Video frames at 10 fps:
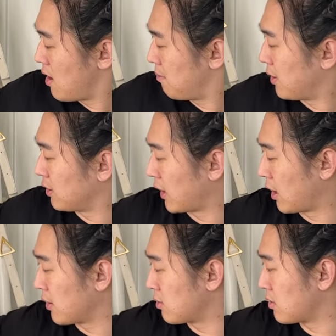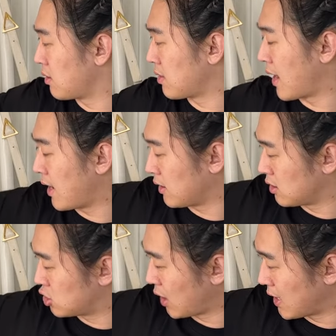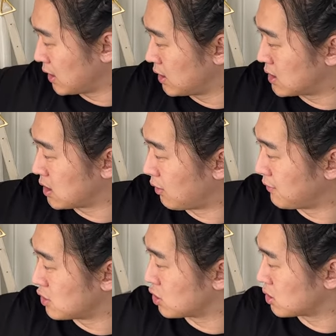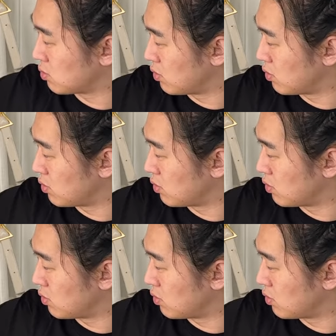But like other than that, the jacket itself is just